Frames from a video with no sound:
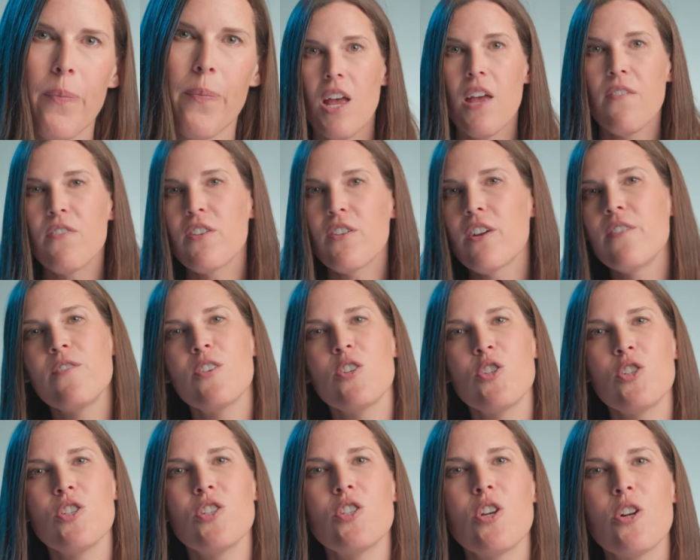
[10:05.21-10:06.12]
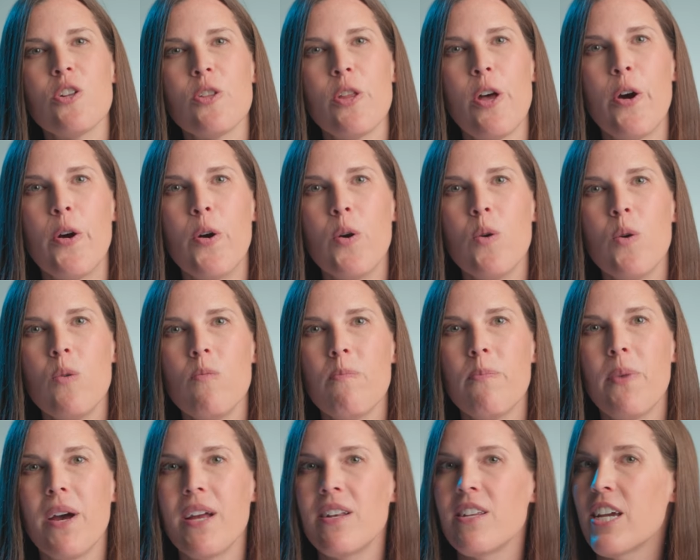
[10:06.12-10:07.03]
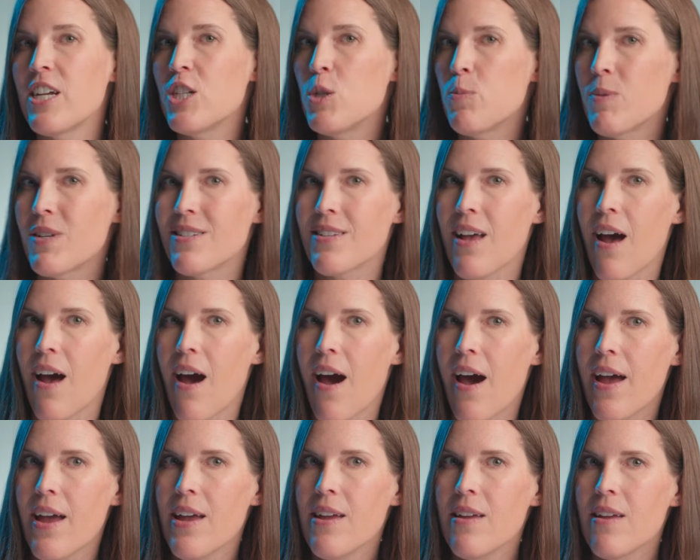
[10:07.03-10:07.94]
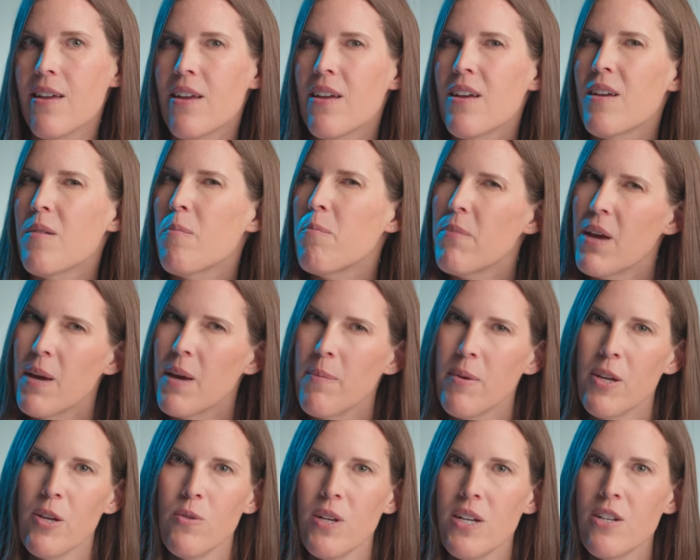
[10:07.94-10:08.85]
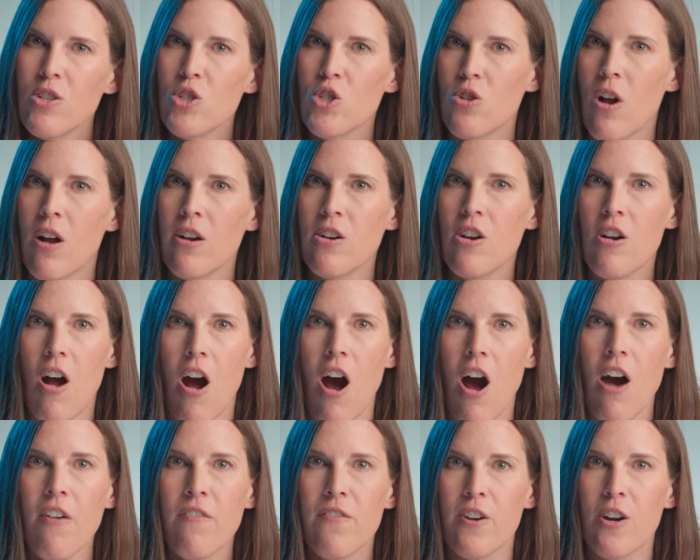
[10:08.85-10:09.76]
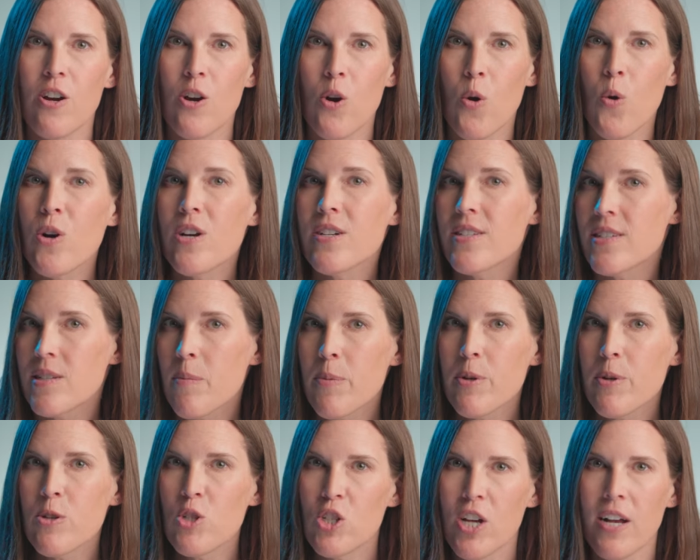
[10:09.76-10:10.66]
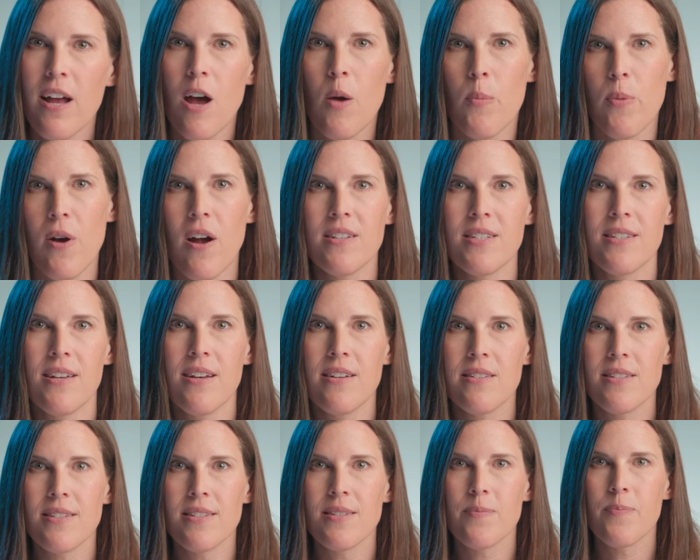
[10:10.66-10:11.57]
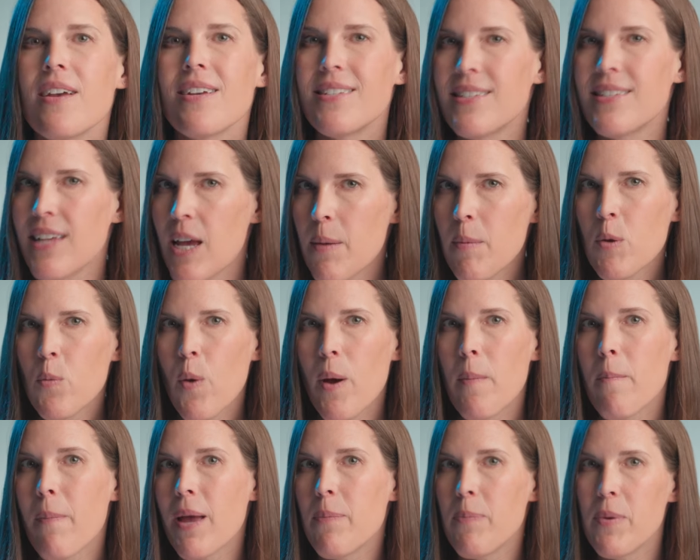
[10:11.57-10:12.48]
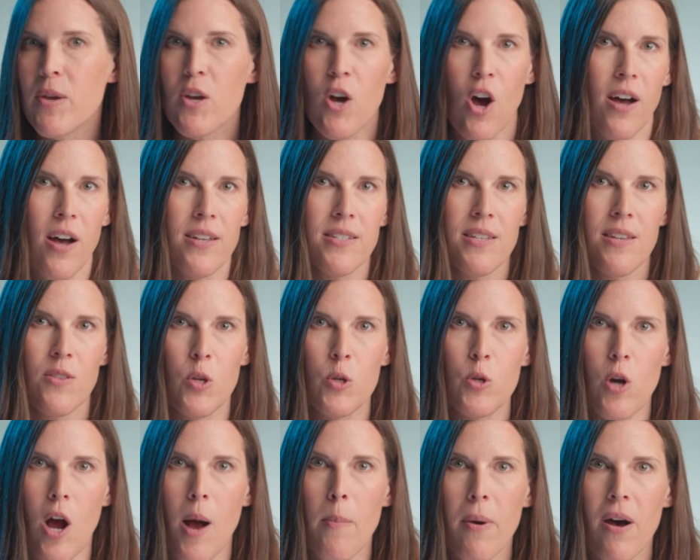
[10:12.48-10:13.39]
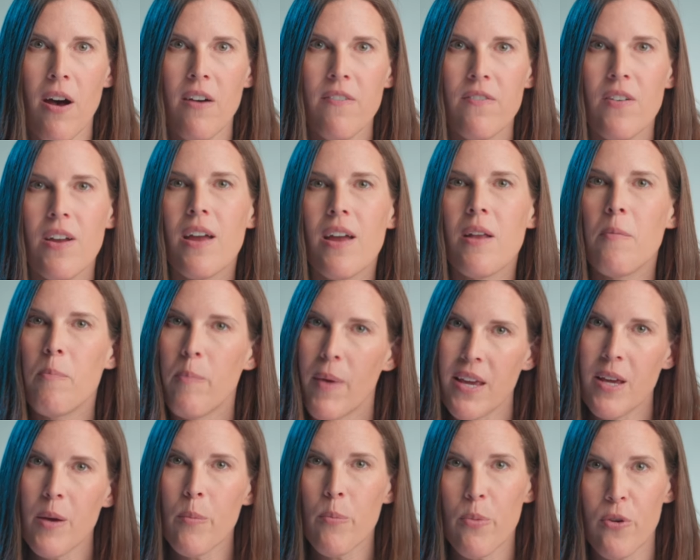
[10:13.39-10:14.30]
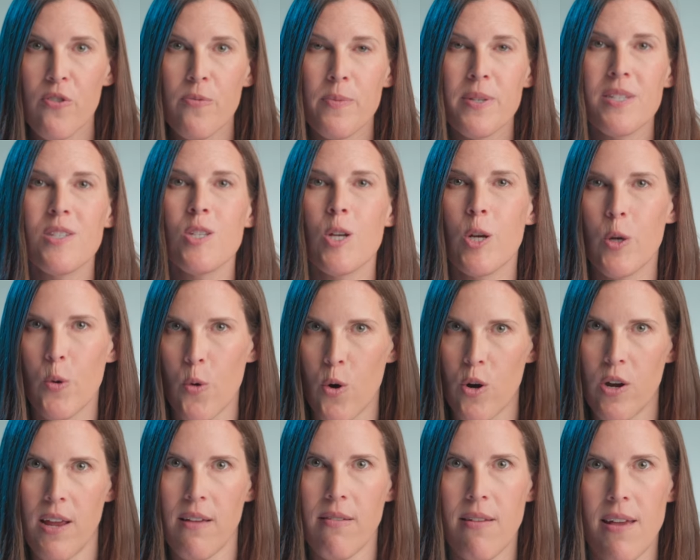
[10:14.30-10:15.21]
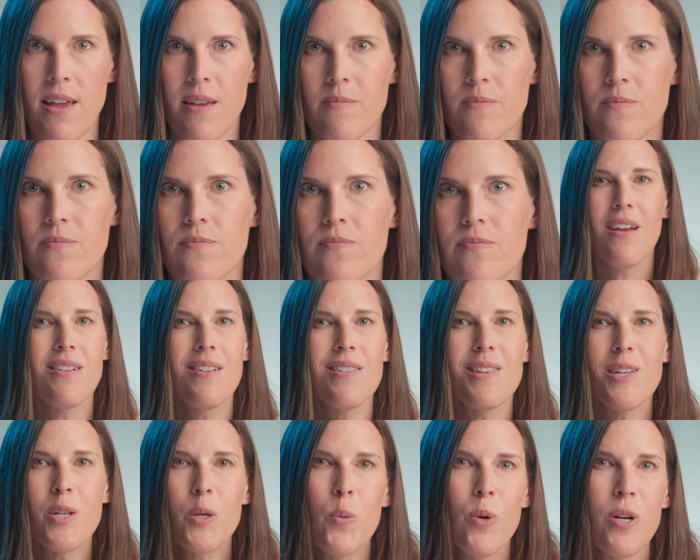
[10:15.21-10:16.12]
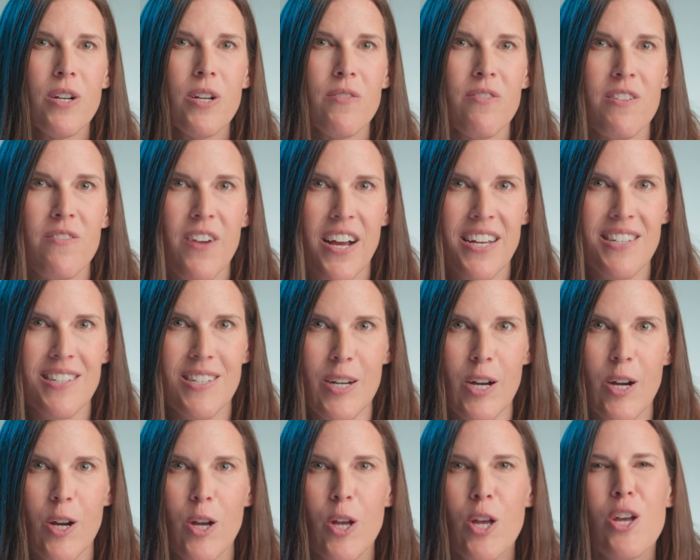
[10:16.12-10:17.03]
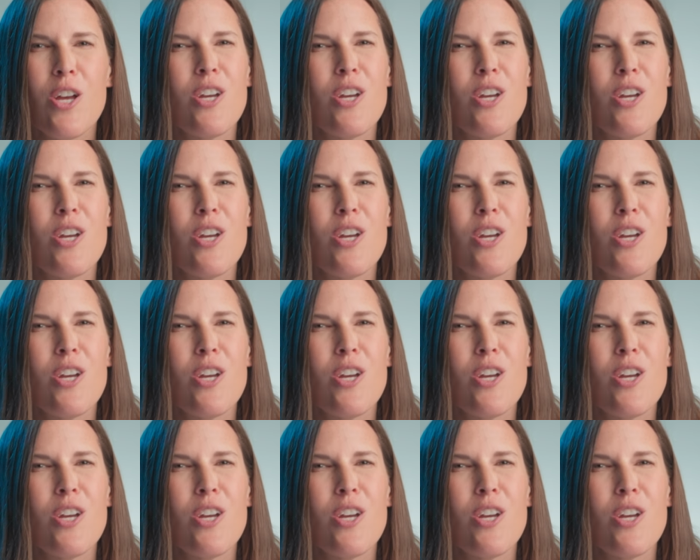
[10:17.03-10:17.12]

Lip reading: If conversions are low, but engagement is high, maybe you need a stronger offer or a simpler checkout process. Examine what might be causing the drop-off and make improvements accordingly. And a little word of advice here.